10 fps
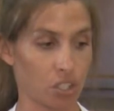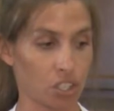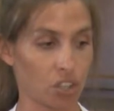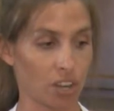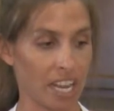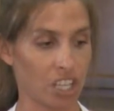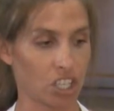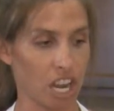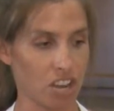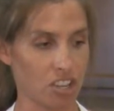so just create a
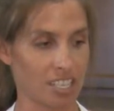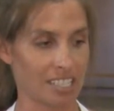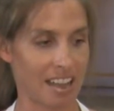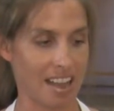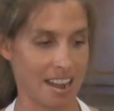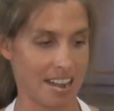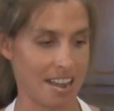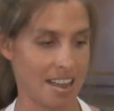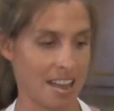checkered design.